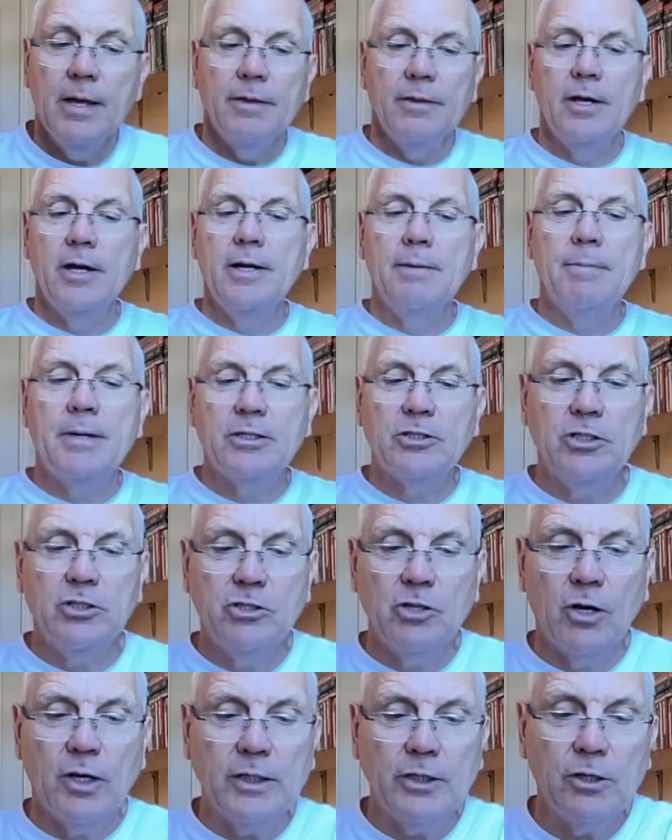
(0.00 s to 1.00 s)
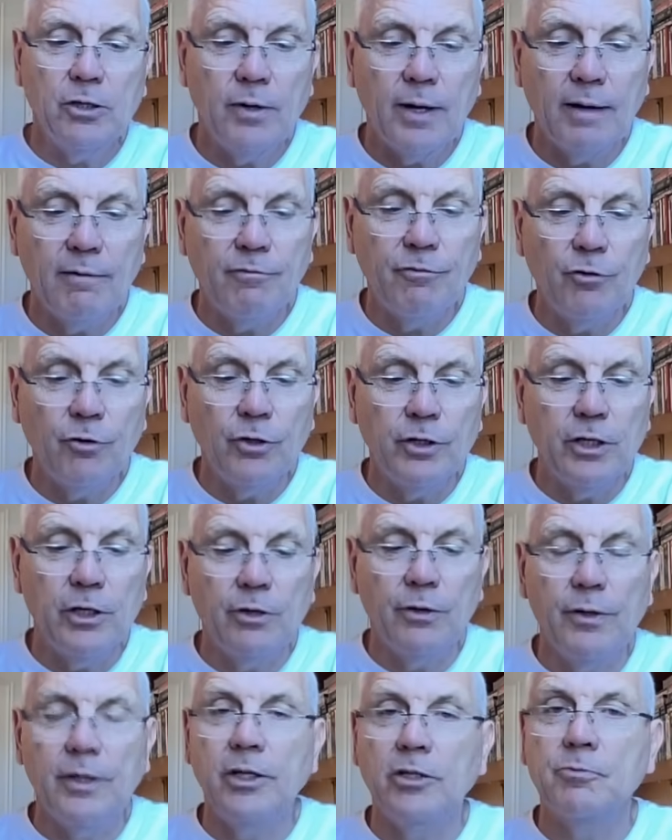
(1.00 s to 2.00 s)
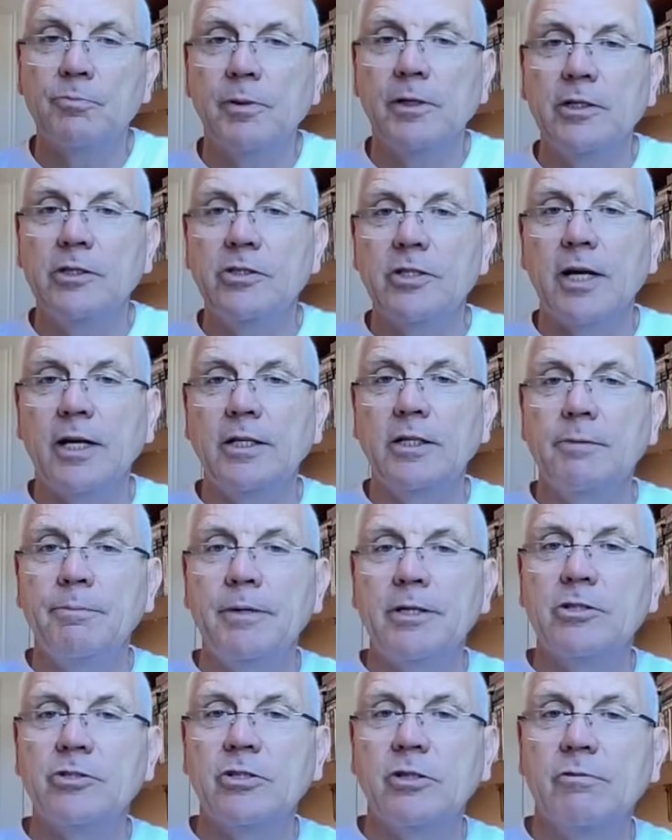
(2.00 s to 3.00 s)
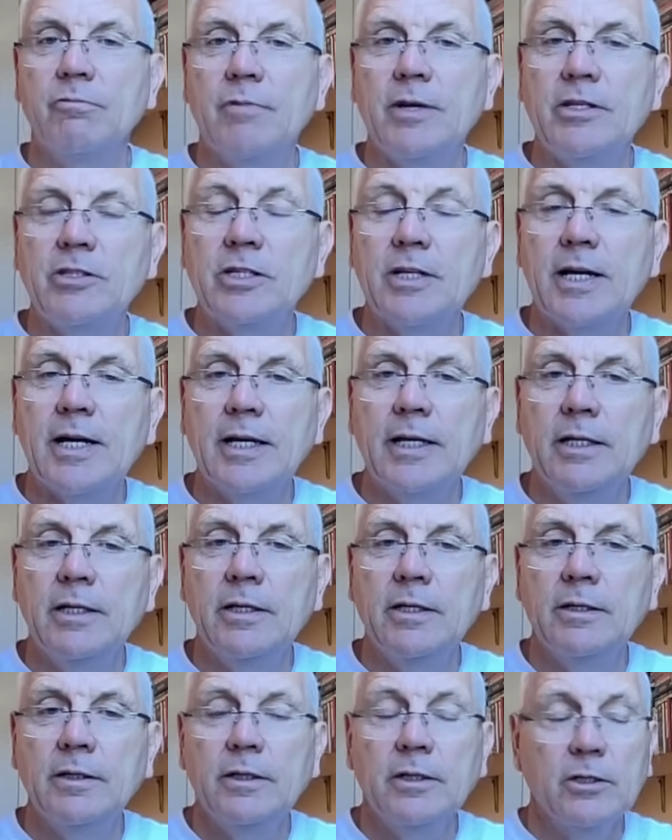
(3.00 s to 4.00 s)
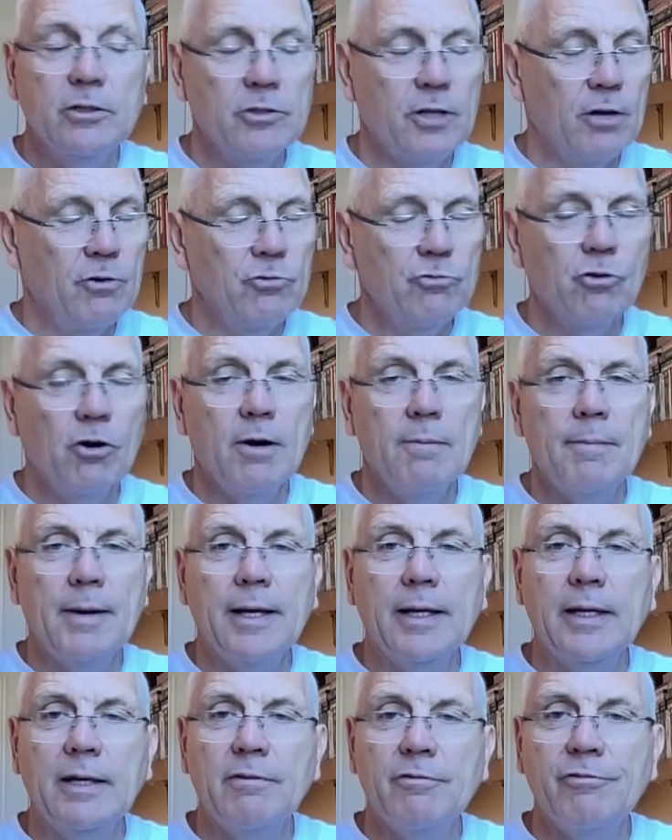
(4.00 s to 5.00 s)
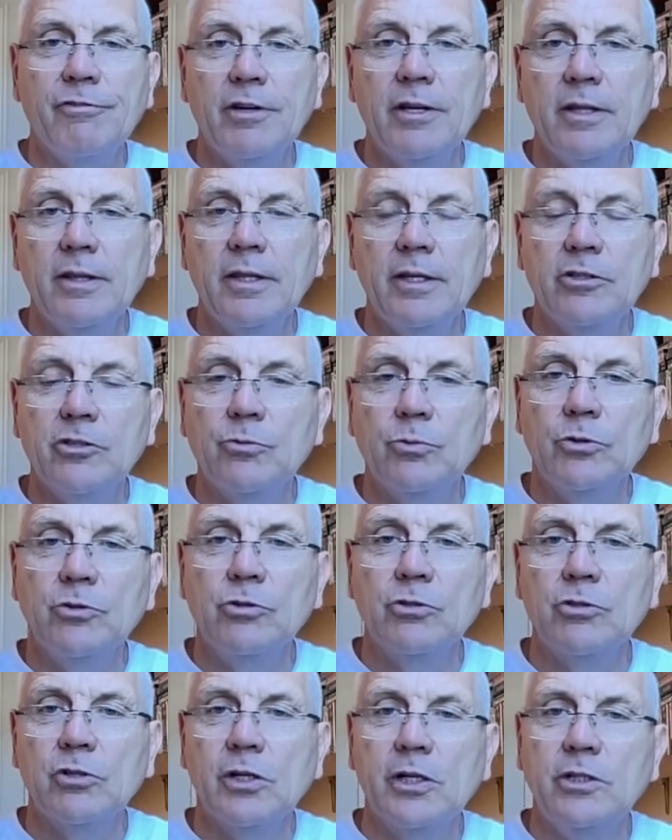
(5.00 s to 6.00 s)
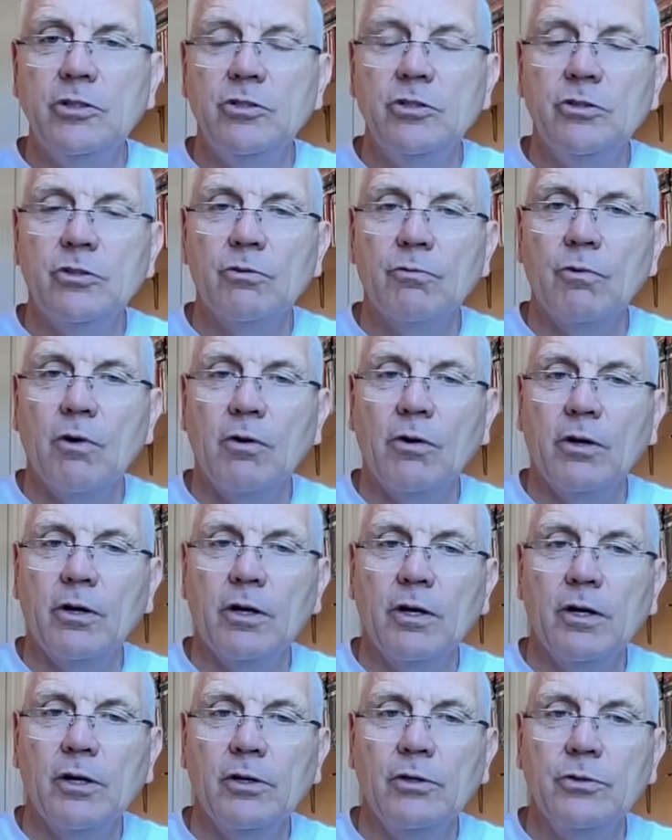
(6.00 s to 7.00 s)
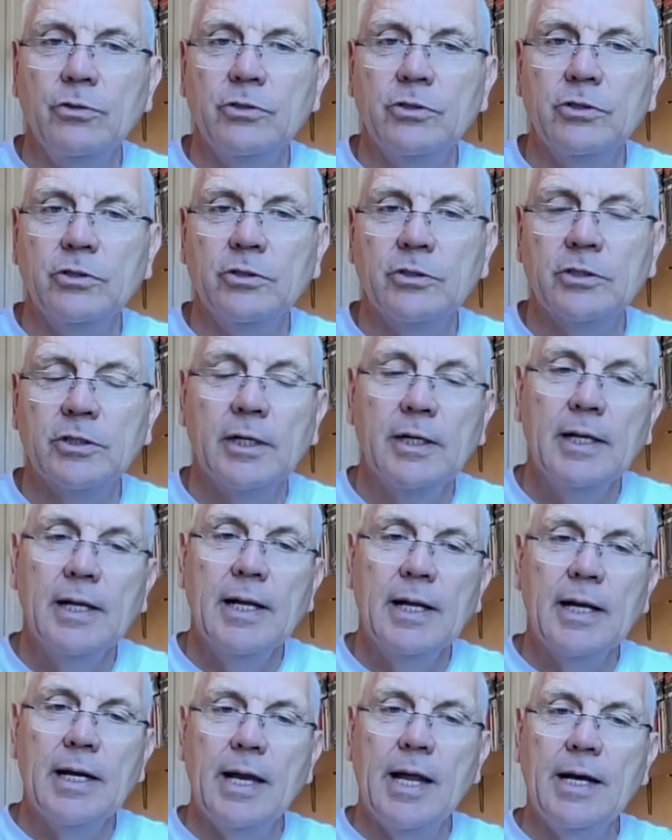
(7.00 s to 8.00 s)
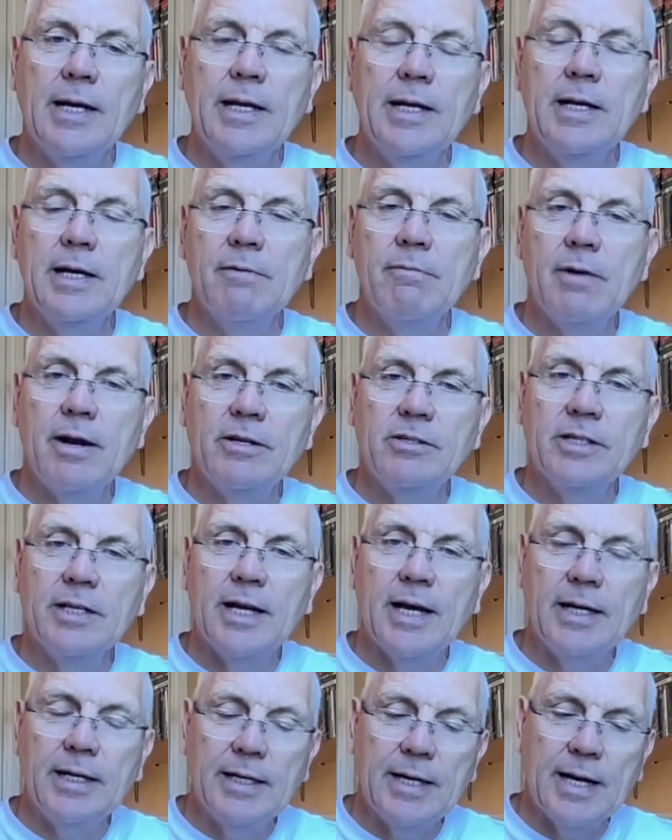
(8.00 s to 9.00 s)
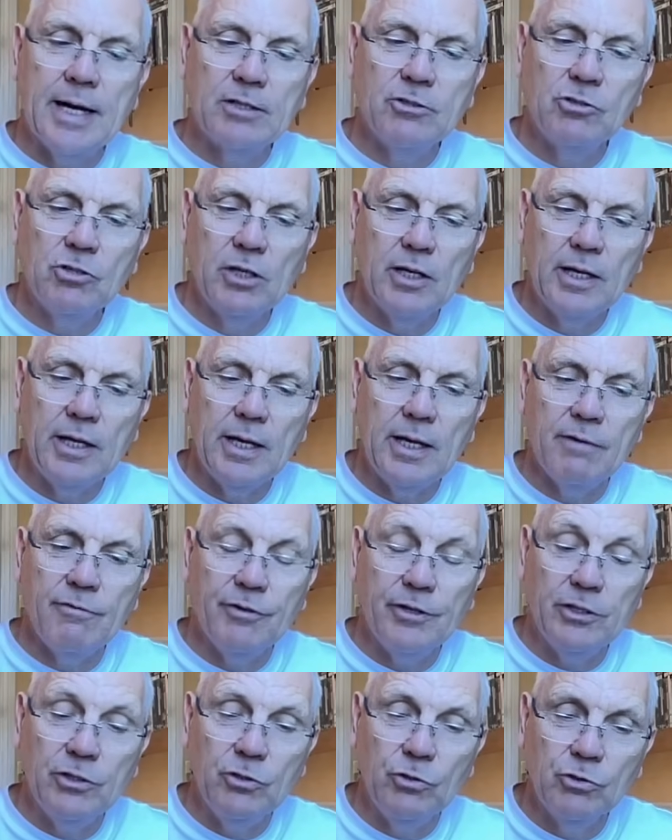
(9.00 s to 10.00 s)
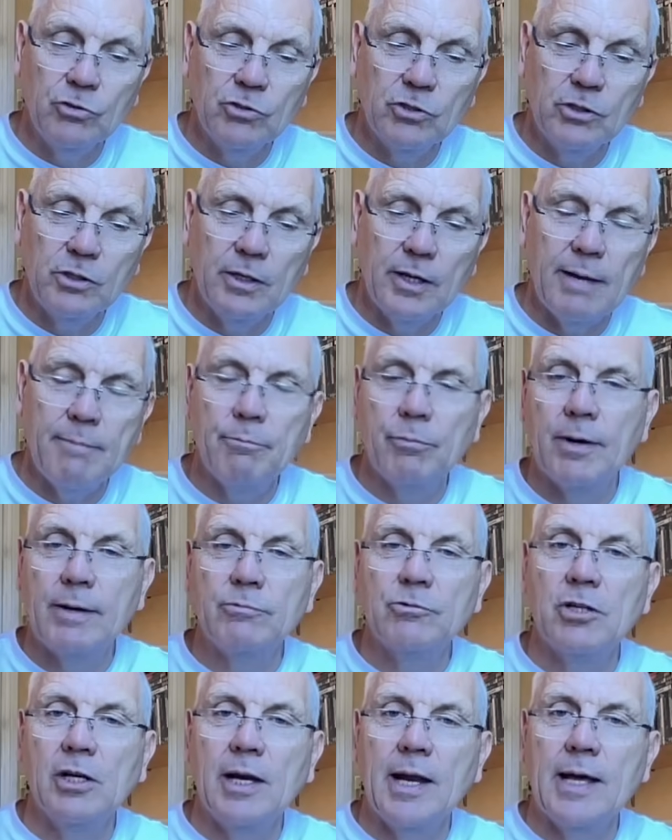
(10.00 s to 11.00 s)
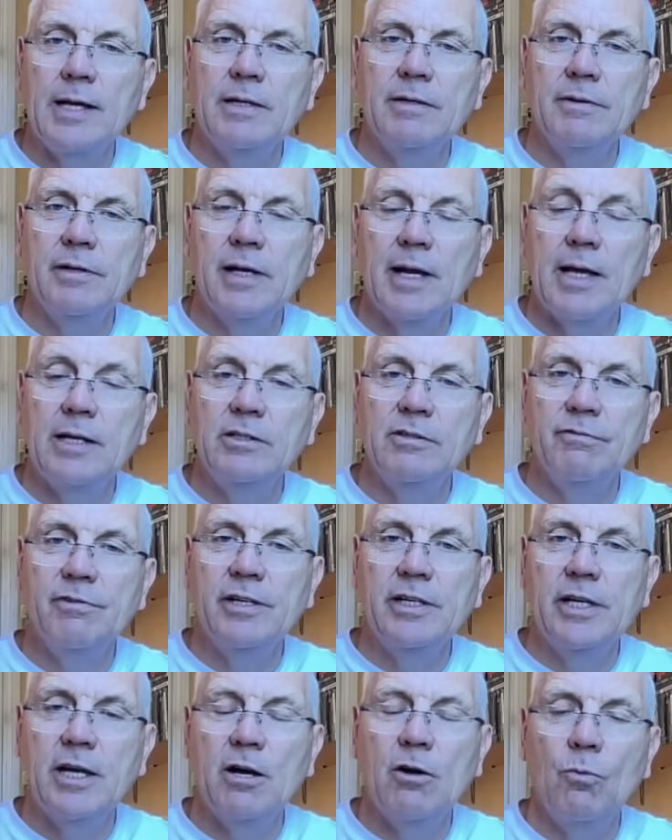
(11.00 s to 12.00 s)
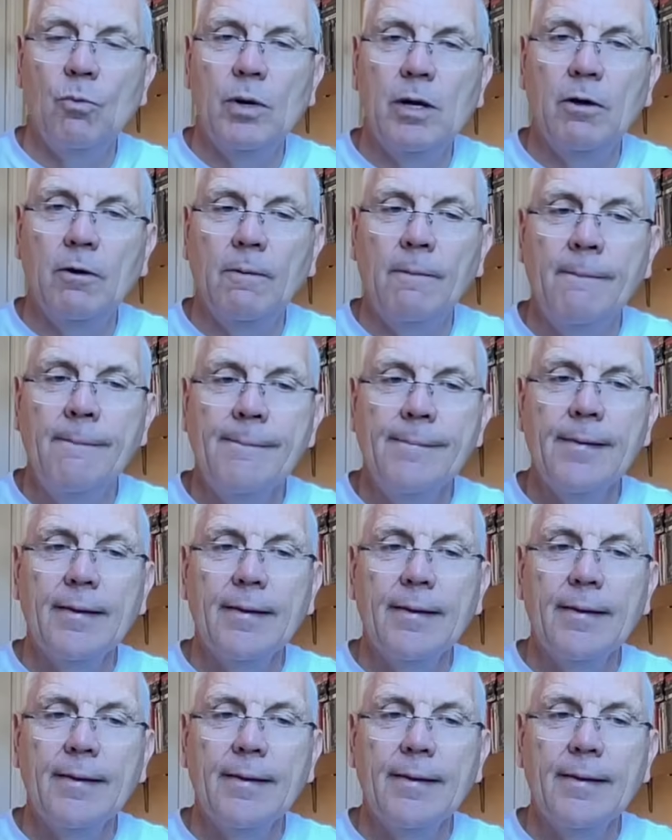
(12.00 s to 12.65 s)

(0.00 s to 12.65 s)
The only message I do have for you is please take the bits that resonate. Don't try and make it fit. This will just lead you to wrong conclusions. Let it resonate naturally. If it doesn't, then perhaps a later video will.